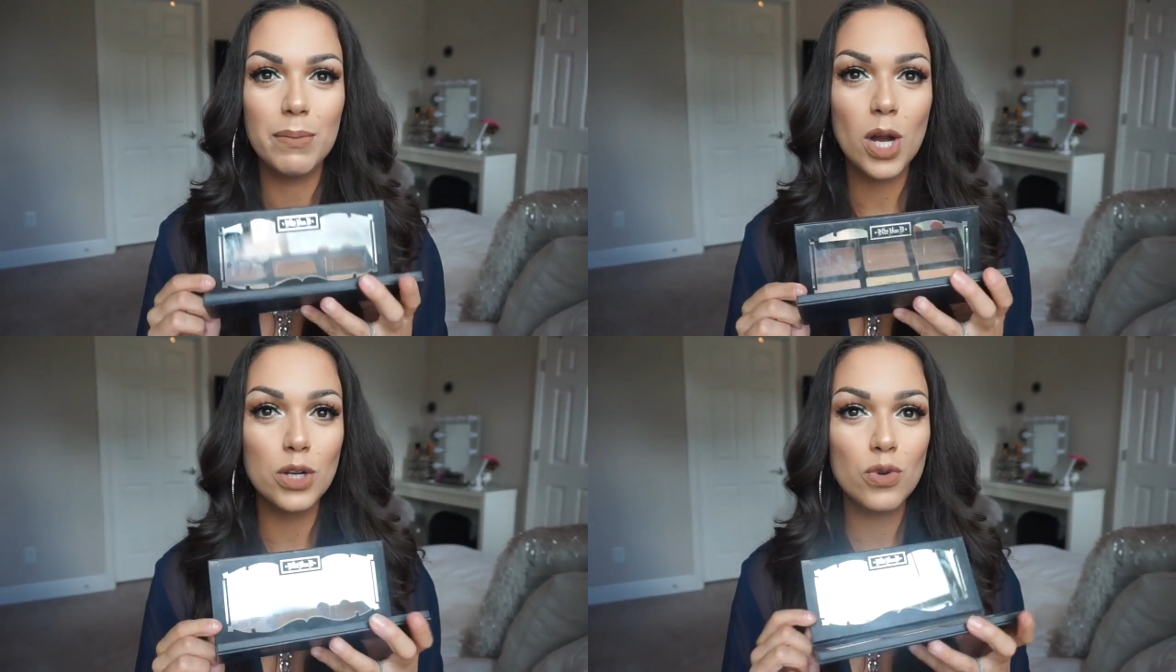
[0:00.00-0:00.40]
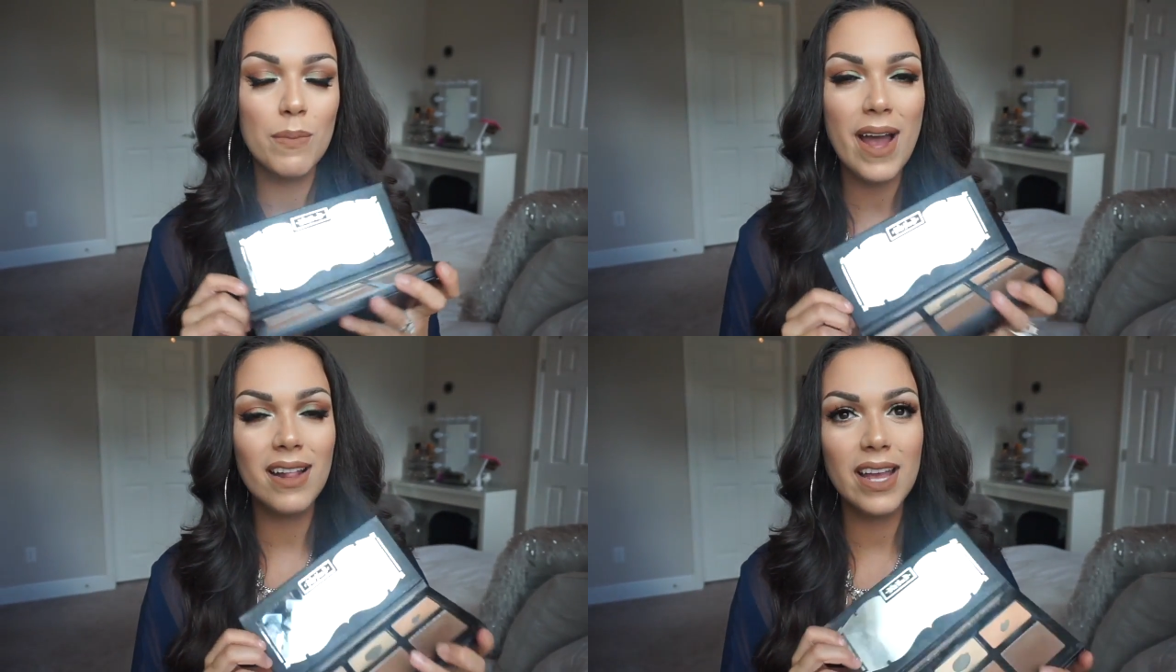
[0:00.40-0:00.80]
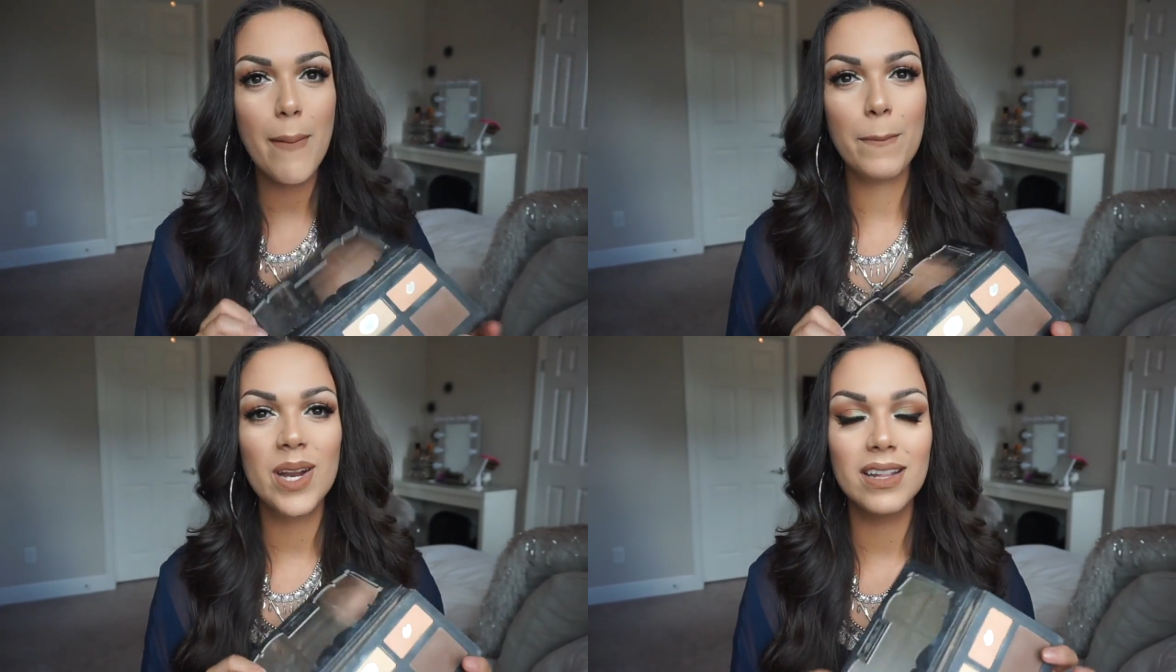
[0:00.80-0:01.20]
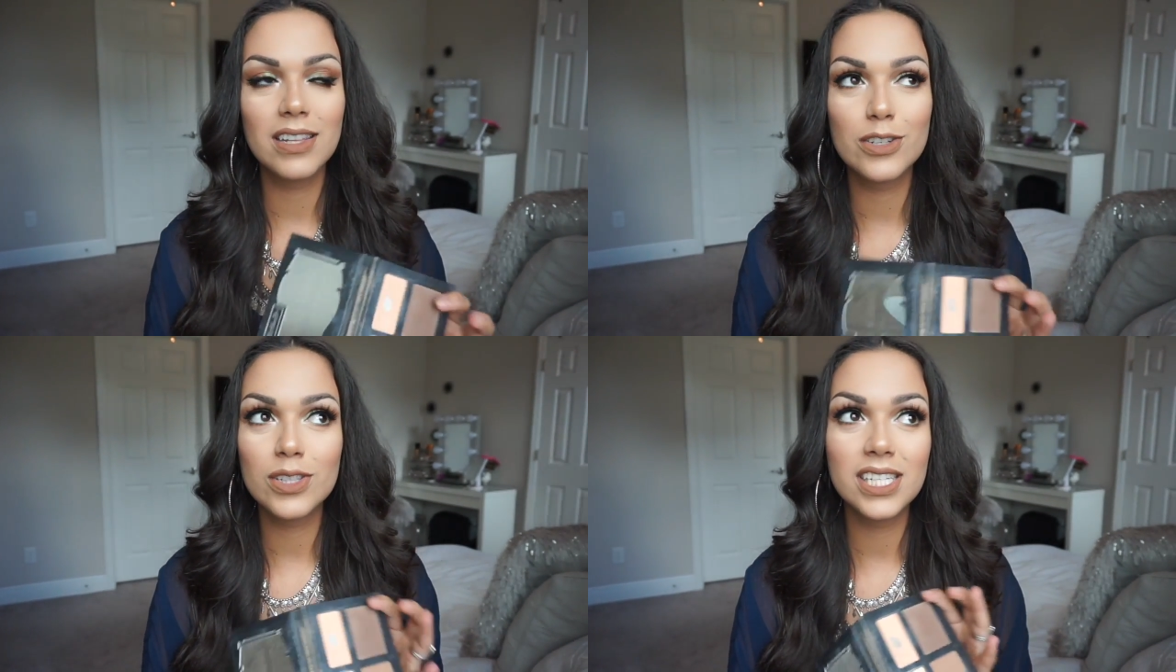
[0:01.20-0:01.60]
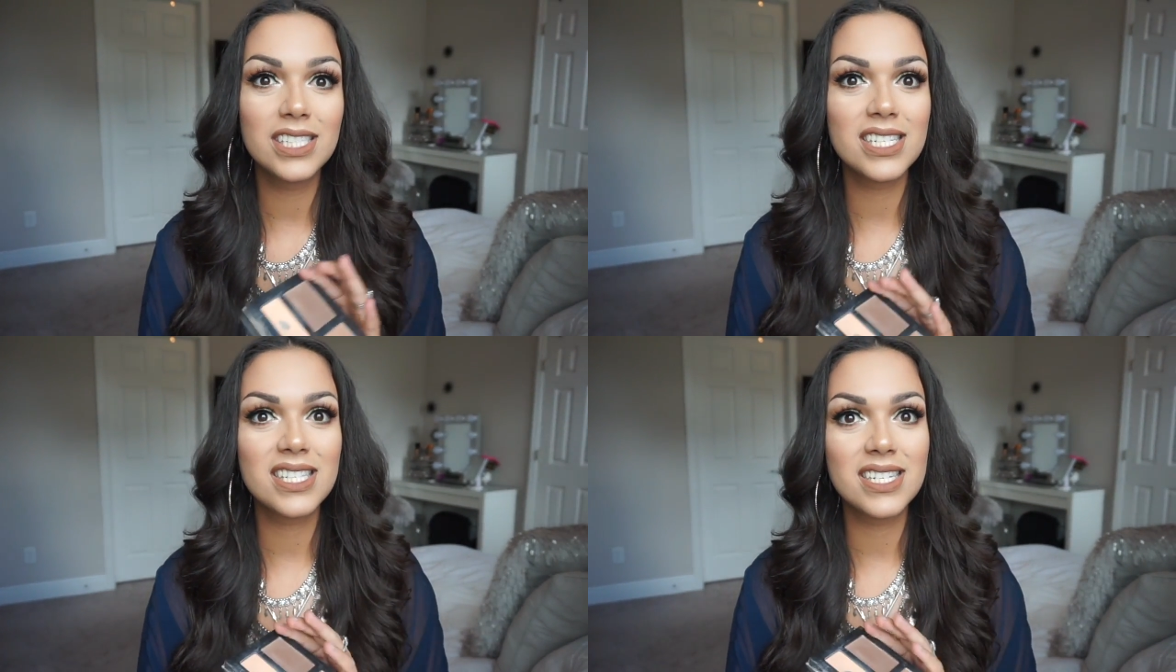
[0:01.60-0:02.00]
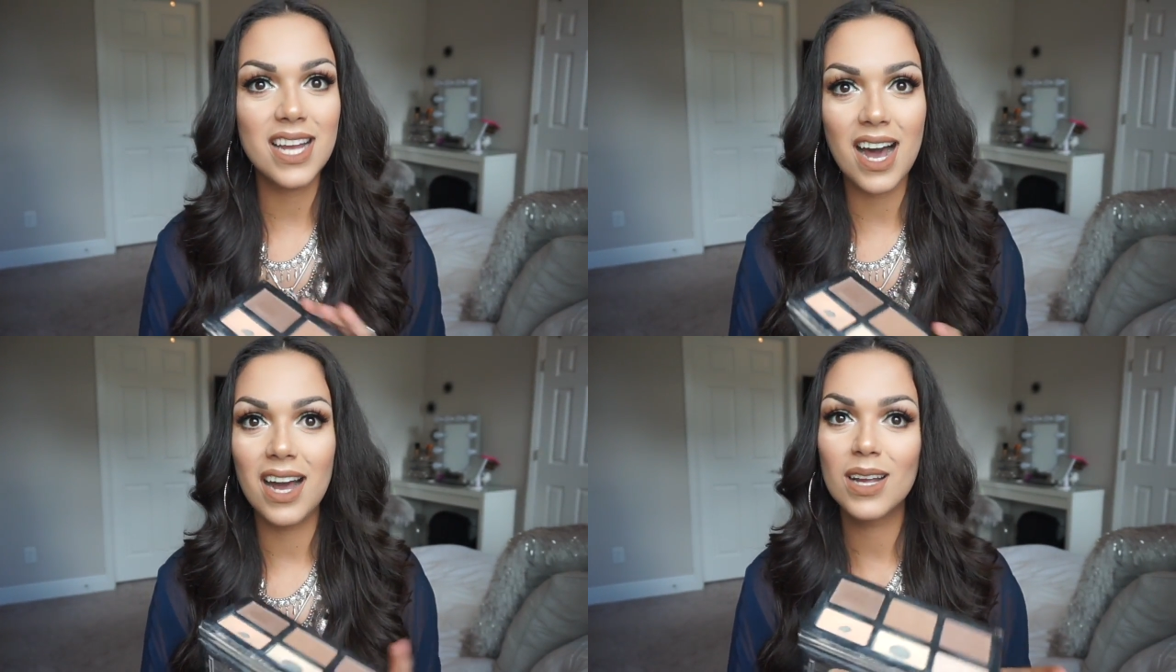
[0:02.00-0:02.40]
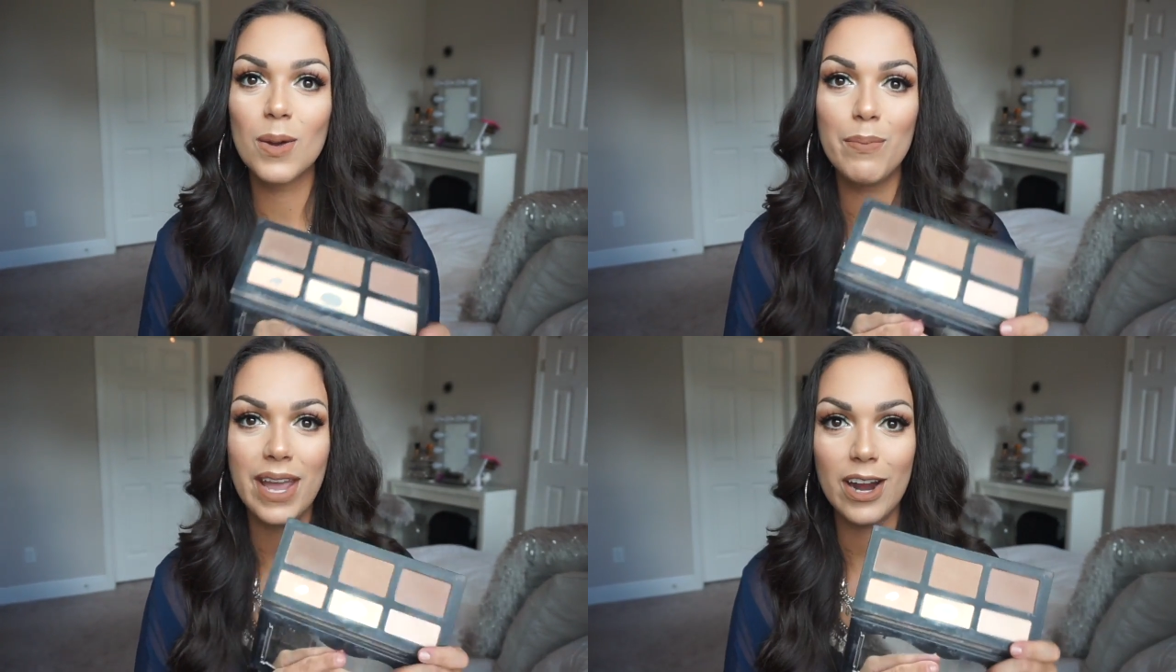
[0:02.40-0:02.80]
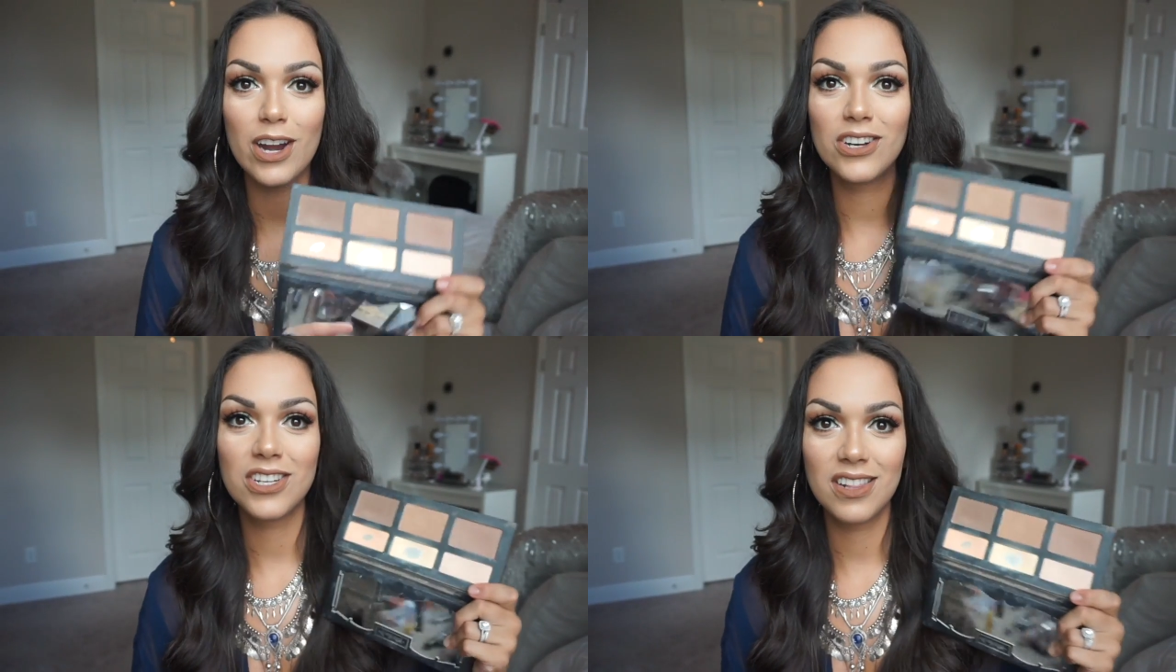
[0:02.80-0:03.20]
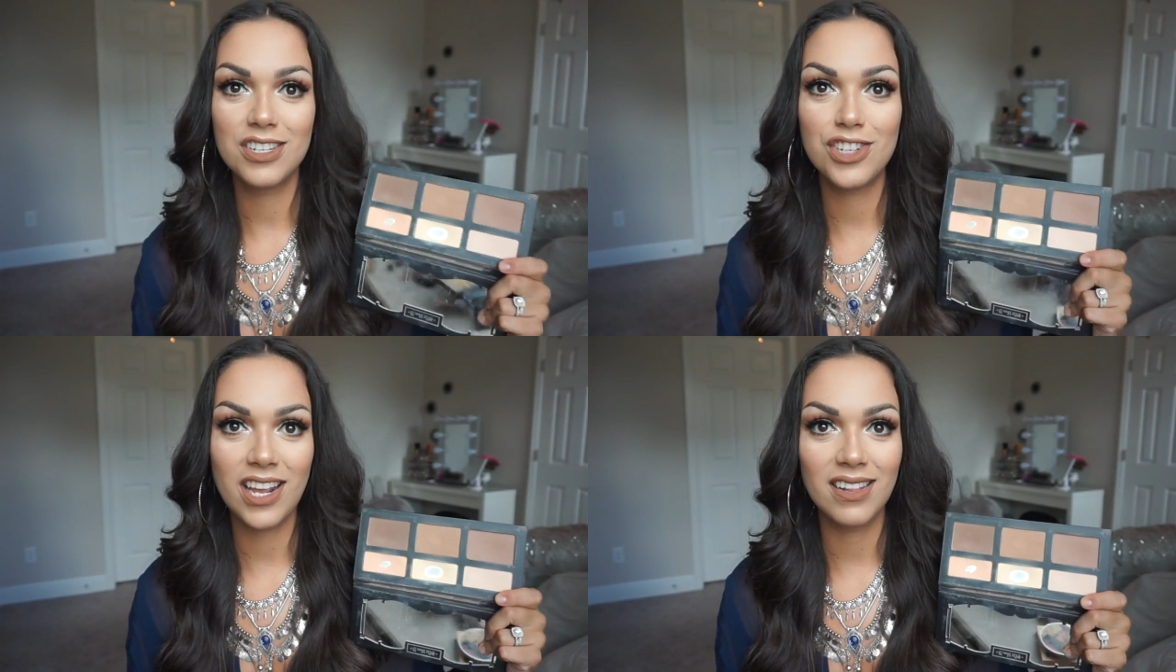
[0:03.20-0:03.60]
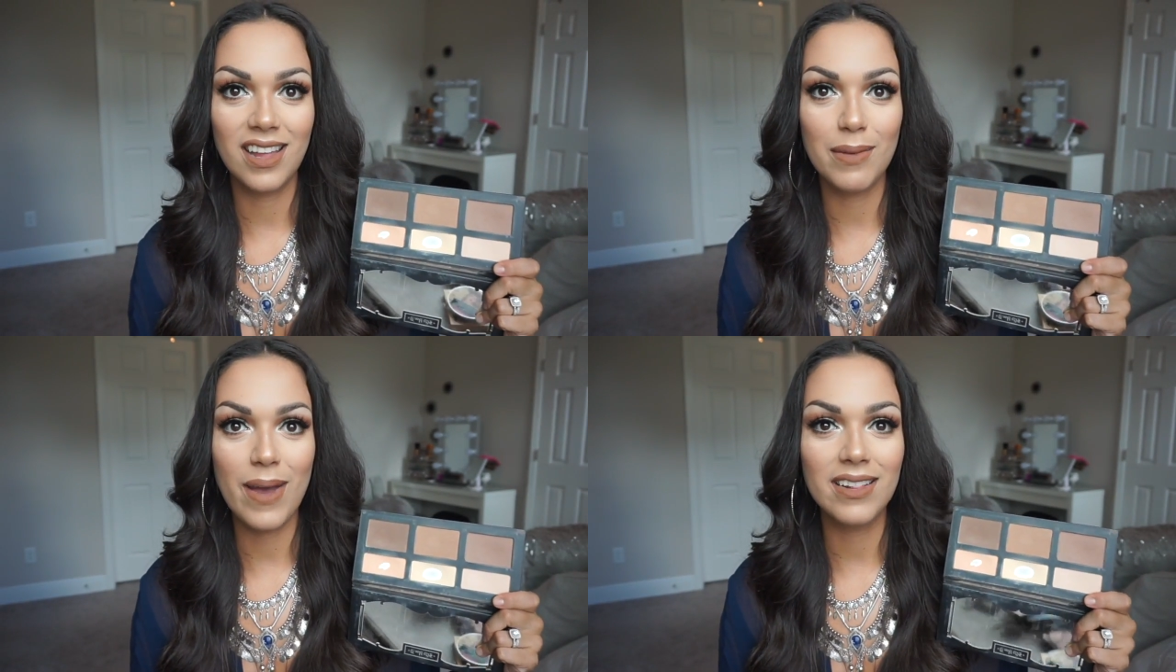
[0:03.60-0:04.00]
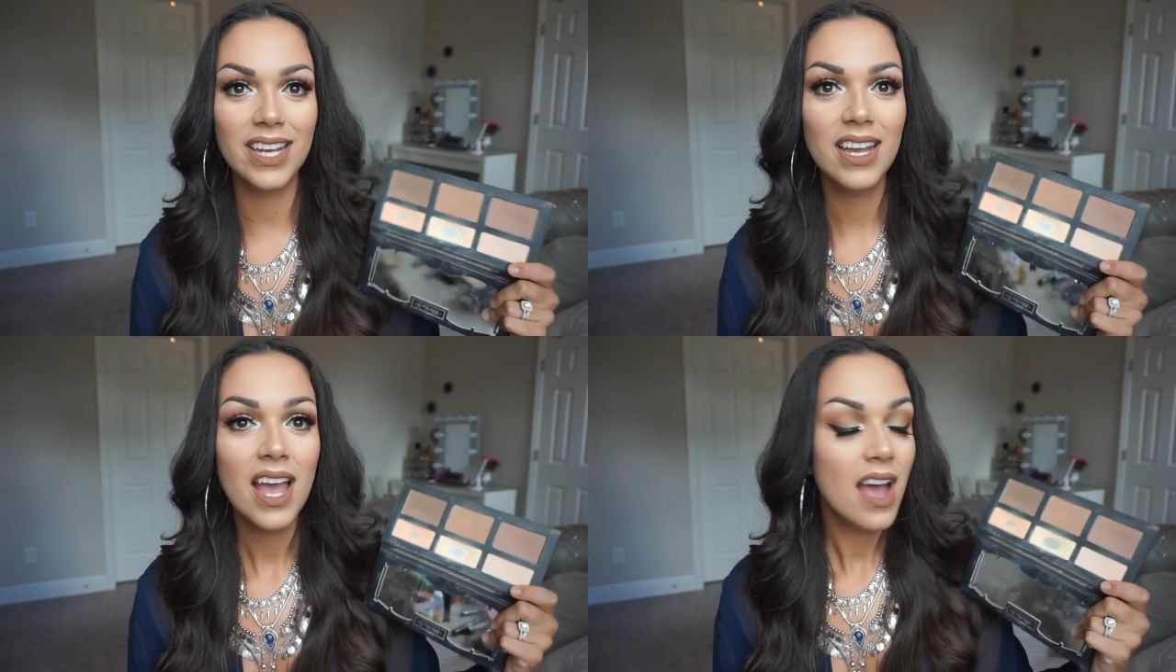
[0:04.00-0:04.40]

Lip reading: contour palette, but it literally does not compare to the Shade and Light palette.